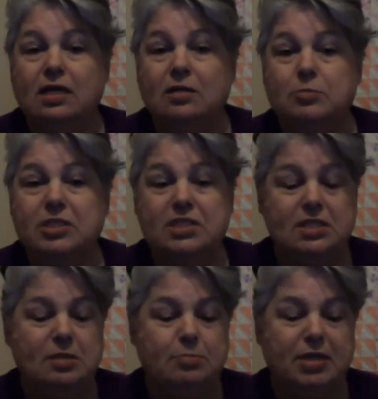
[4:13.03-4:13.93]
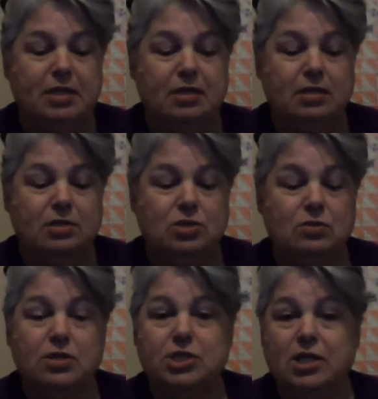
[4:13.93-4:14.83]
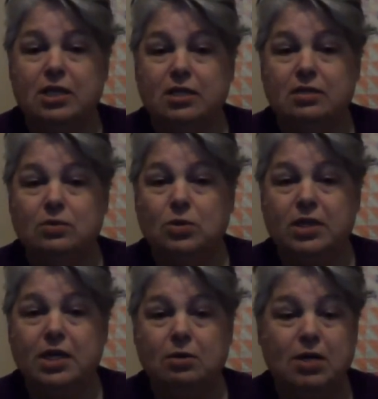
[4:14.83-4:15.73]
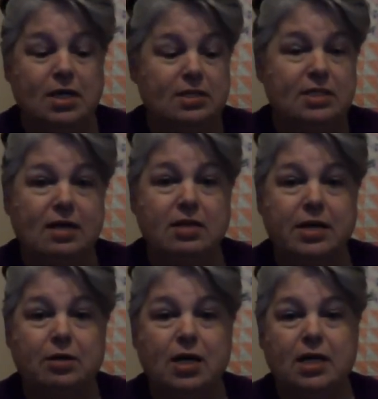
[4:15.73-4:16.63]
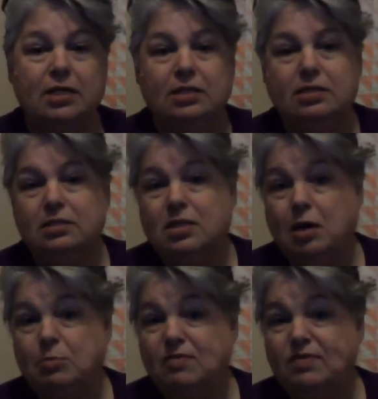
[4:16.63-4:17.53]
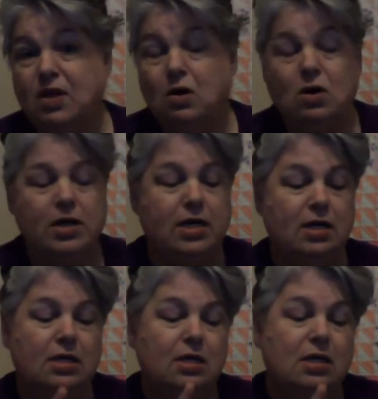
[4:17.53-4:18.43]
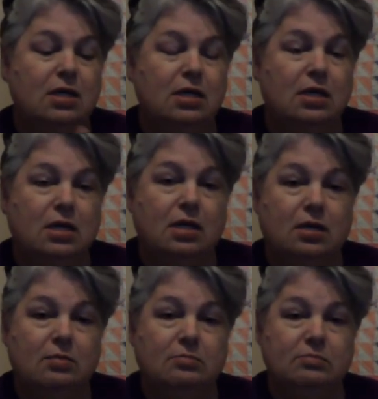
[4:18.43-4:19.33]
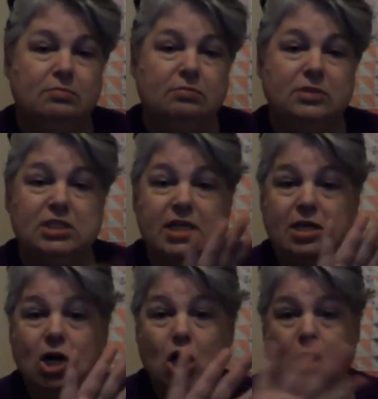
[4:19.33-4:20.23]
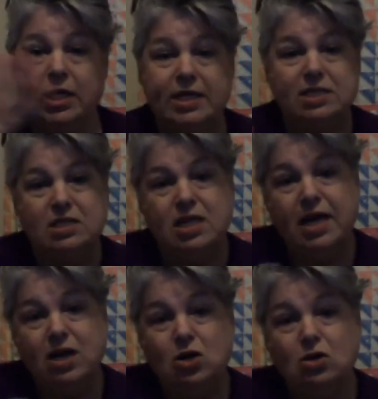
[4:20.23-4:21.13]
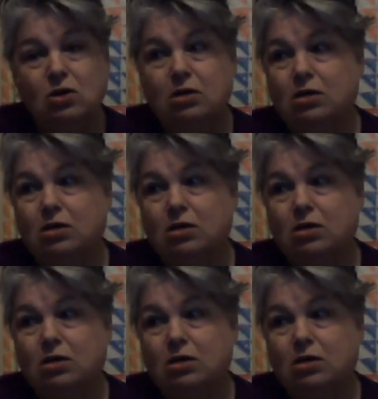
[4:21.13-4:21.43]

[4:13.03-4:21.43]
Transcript: Mississippi, Georgia, North Carolina, South Carolina, top of Florida, and then all east of there,